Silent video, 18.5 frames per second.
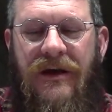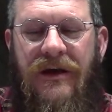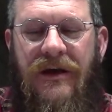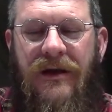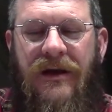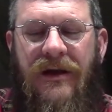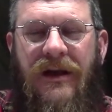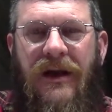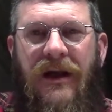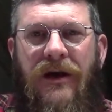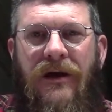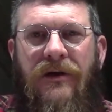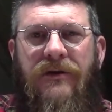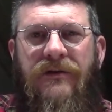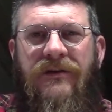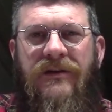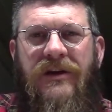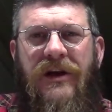
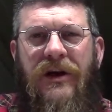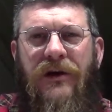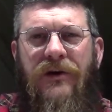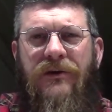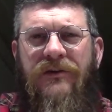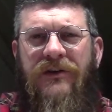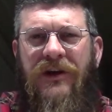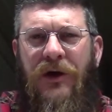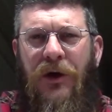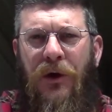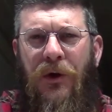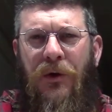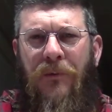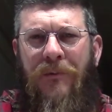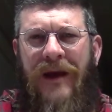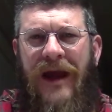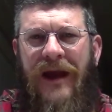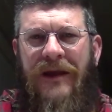years and years ago,
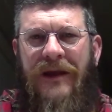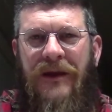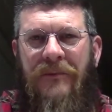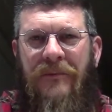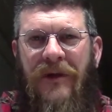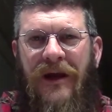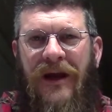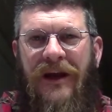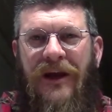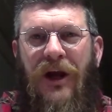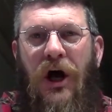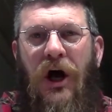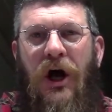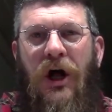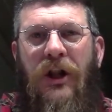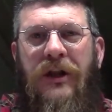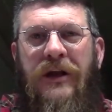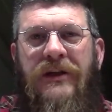back in my
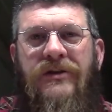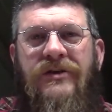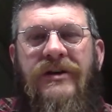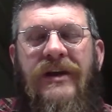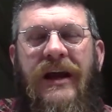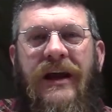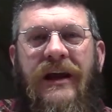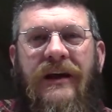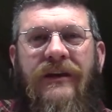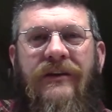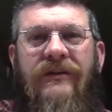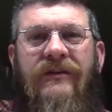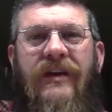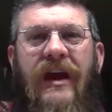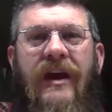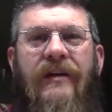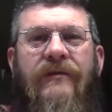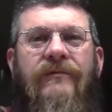college days,
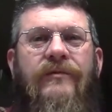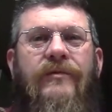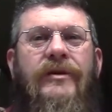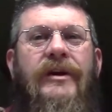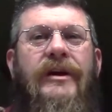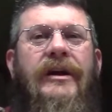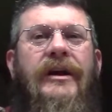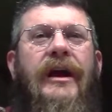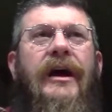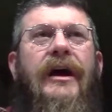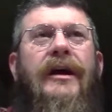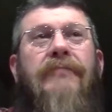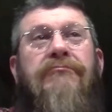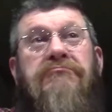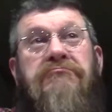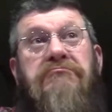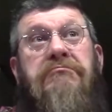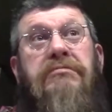
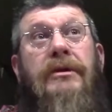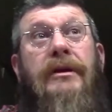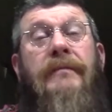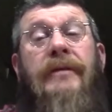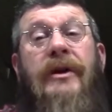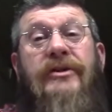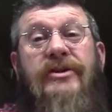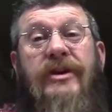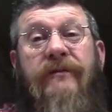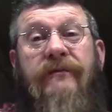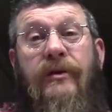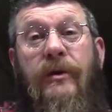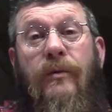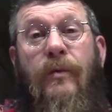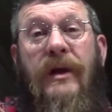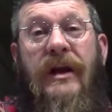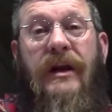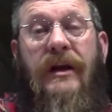pretty much every
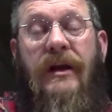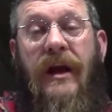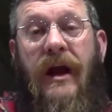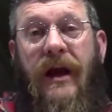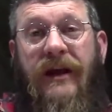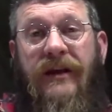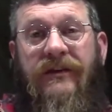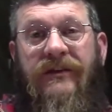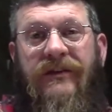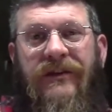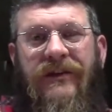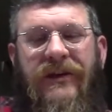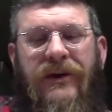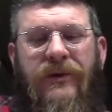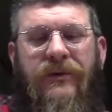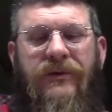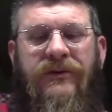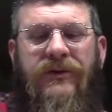weeknight,
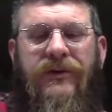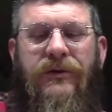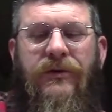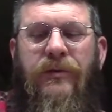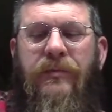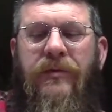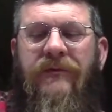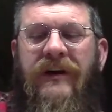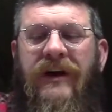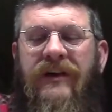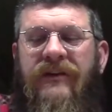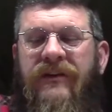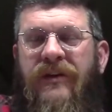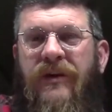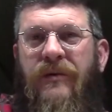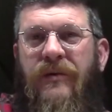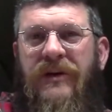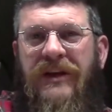there was a group of us
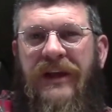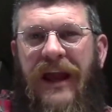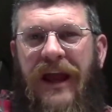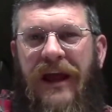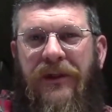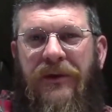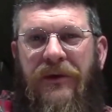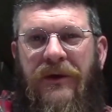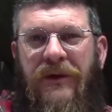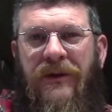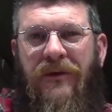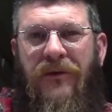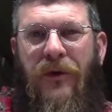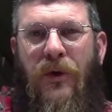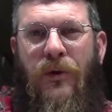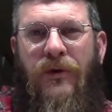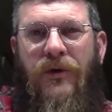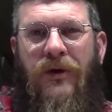that would gather in the
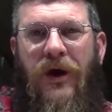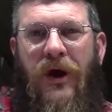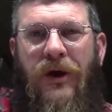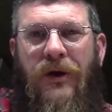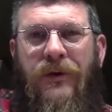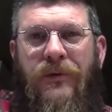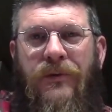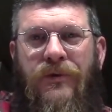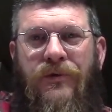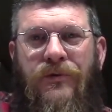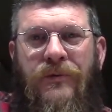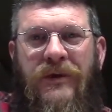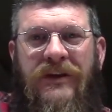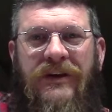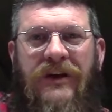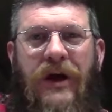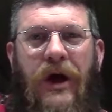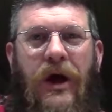local art room at
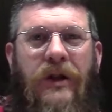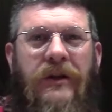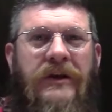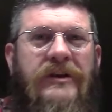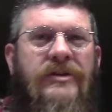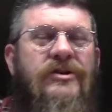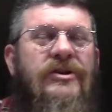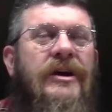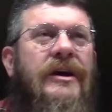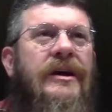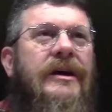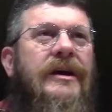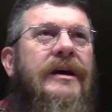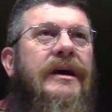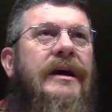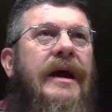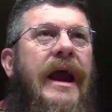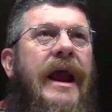the college,
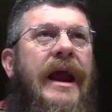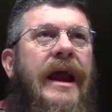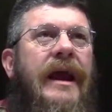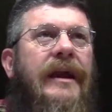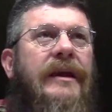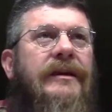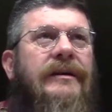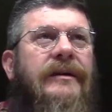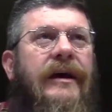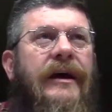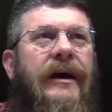and